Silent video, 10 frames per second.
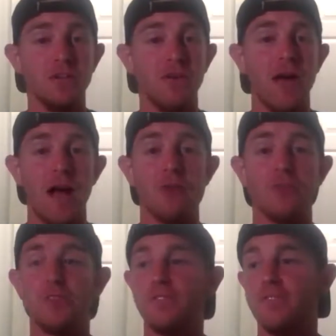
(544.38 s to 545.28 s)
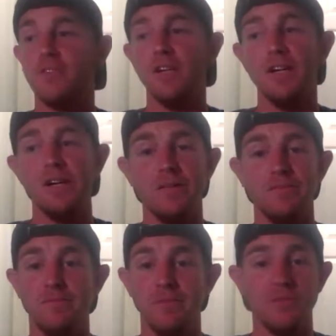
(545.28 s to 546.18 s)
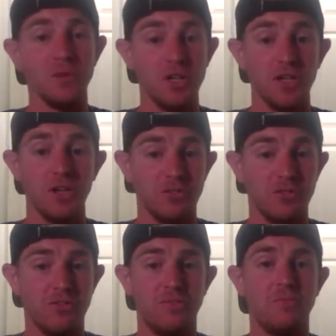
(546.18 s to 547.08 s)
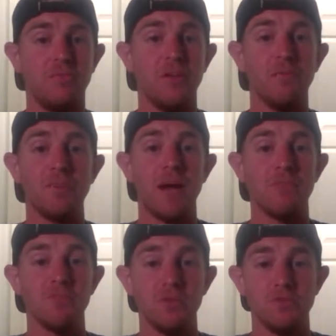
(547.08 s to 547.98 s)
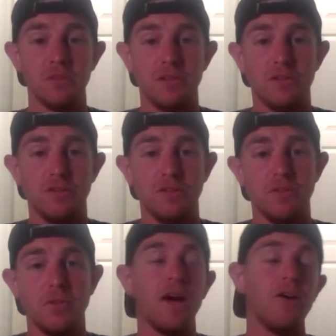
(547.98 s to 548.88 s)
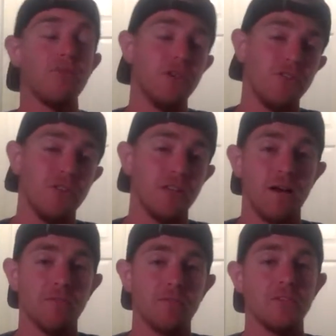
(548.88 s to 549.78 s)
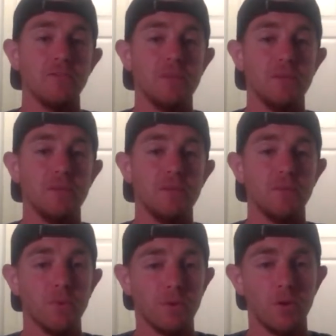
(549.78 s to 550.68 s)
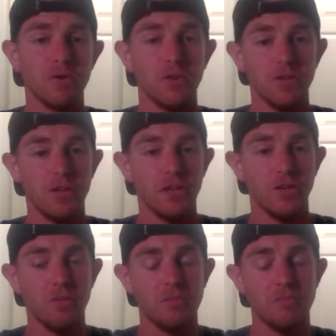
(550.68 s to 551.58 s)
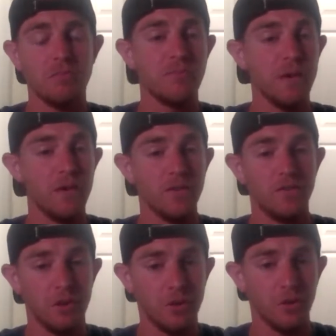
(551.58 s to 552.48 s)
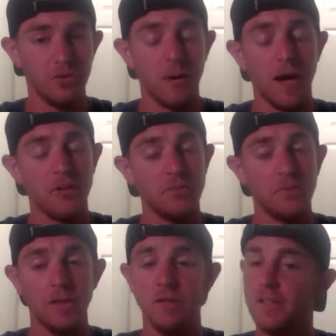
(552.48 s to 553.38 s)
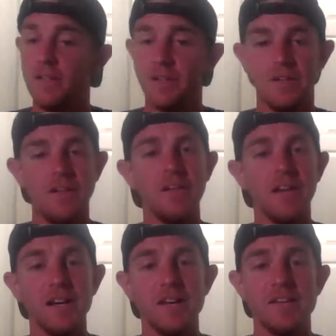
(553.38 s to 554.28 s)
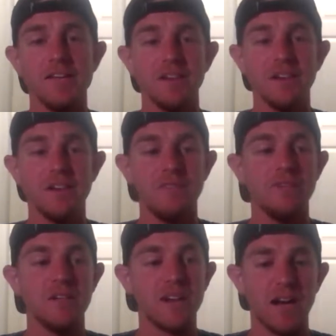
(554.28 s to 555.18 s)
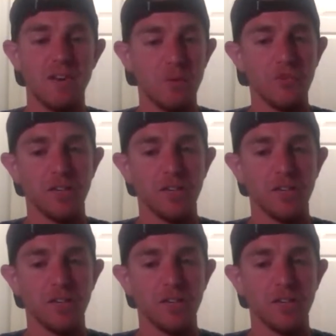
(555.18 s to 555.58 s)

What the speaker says: house for years. Sometimes the majority of the field. Now, recently, obviously, people were all starting to get our own space, our own spots. But yeah, it's kind of almost